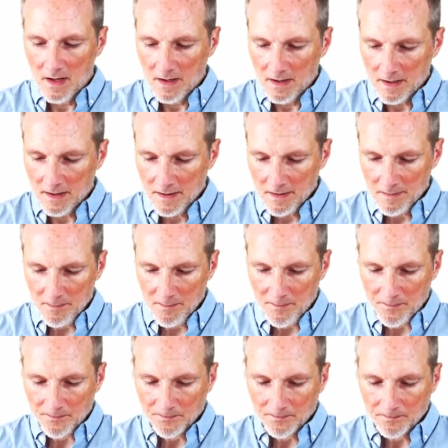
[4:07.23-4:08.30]
Um,
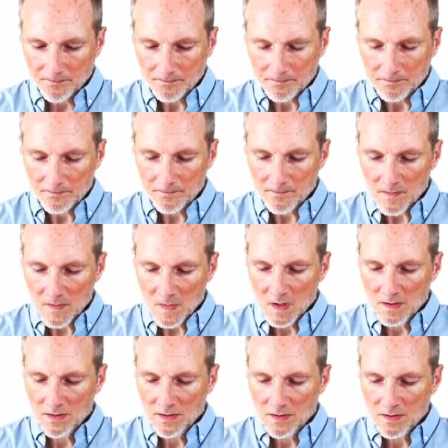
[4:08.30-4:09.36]

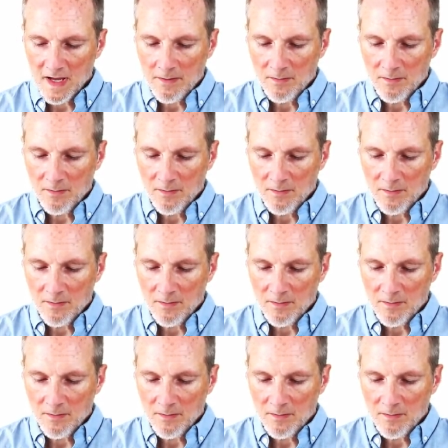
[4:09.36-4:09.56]
so that